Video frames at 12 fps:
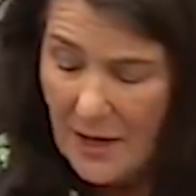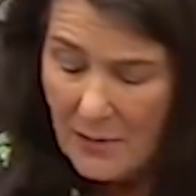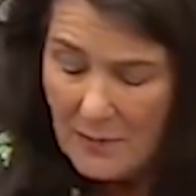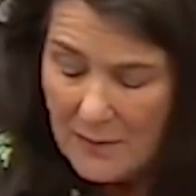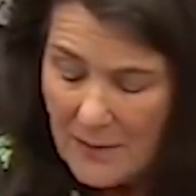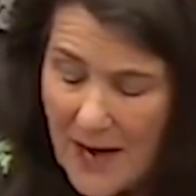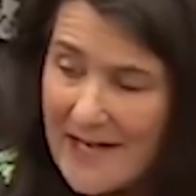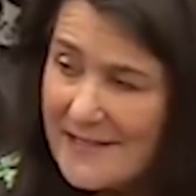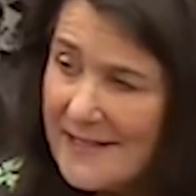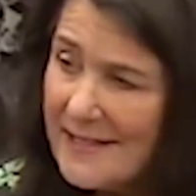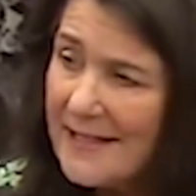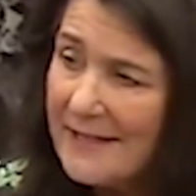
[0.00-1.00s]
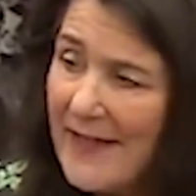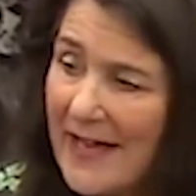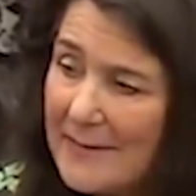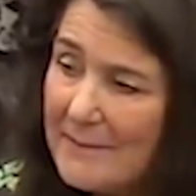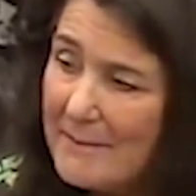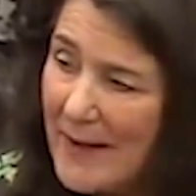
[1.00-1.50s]
When
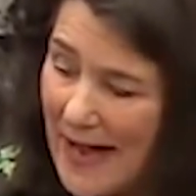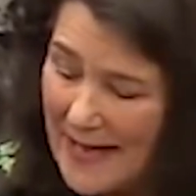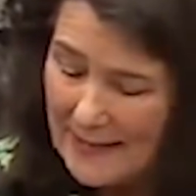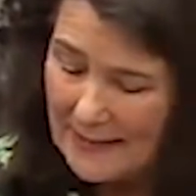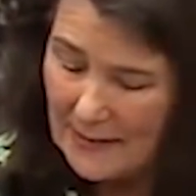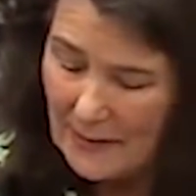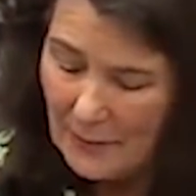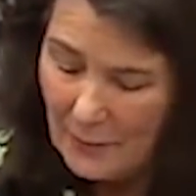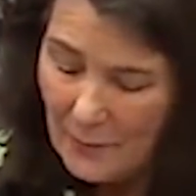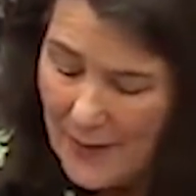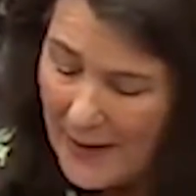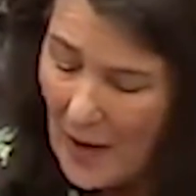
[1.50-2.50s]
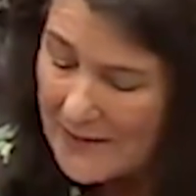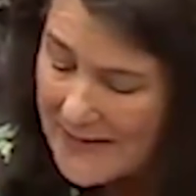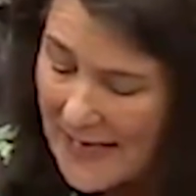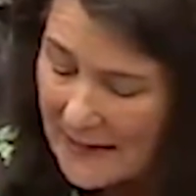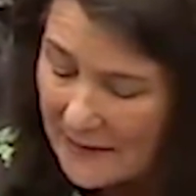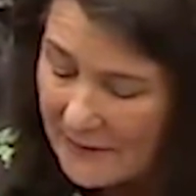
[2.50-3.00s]
President-elect Biden went on
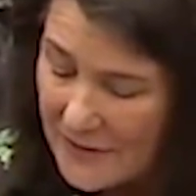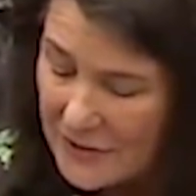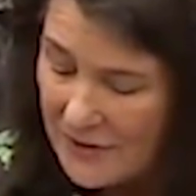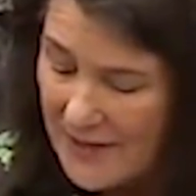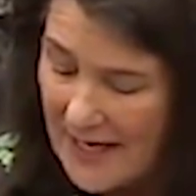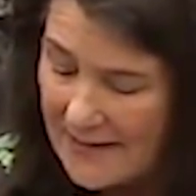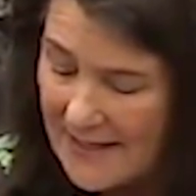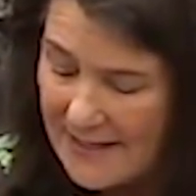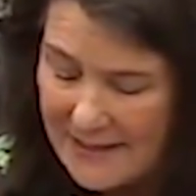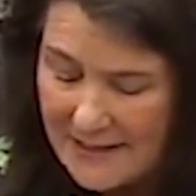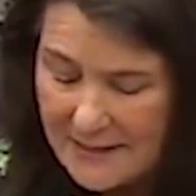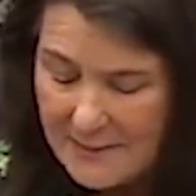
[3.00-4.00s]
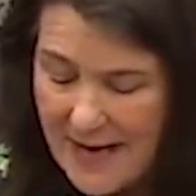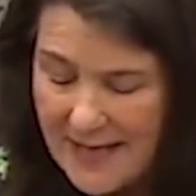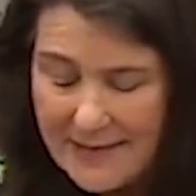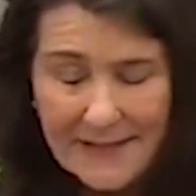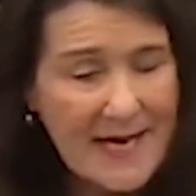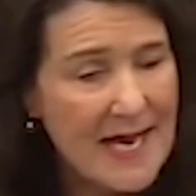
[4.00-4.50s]
television that day to
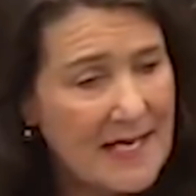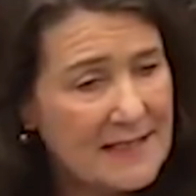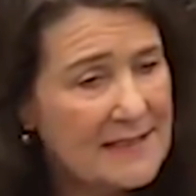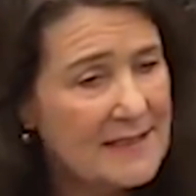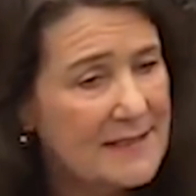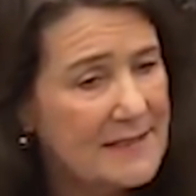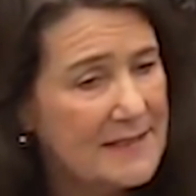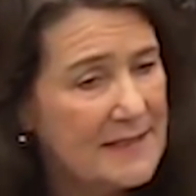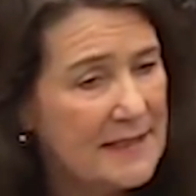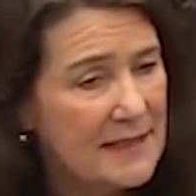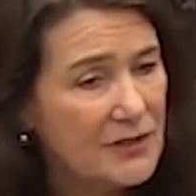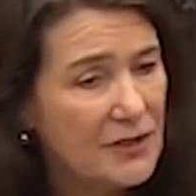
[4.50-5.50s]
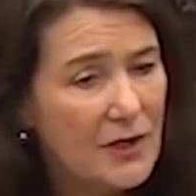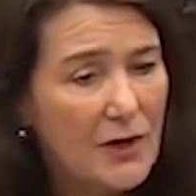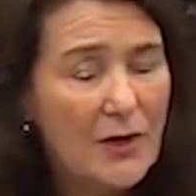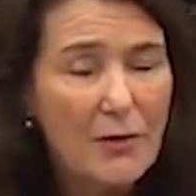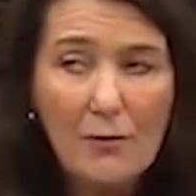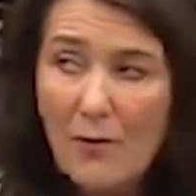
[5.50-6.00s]
demand an end to the siege,
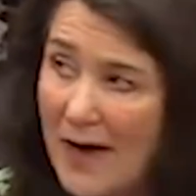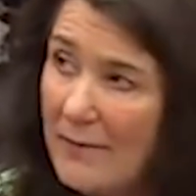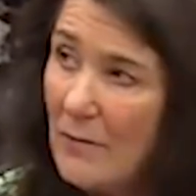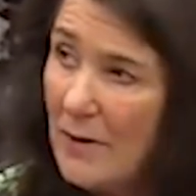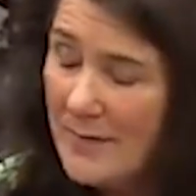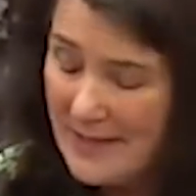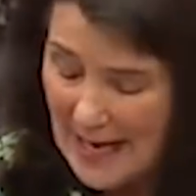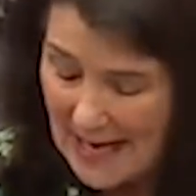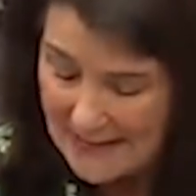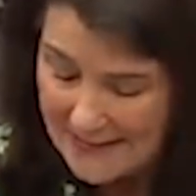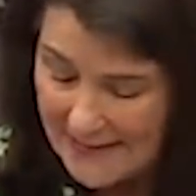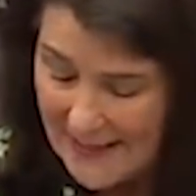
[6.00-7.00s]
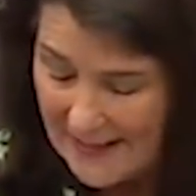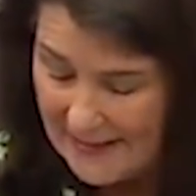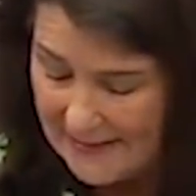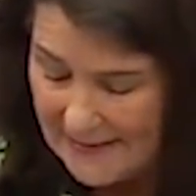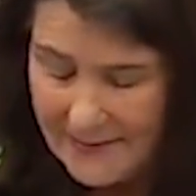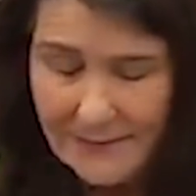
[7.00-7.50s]
one woman asked
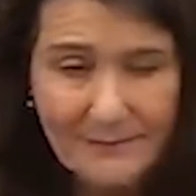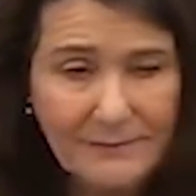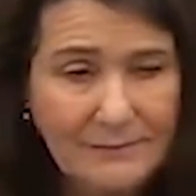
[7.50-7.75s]
this.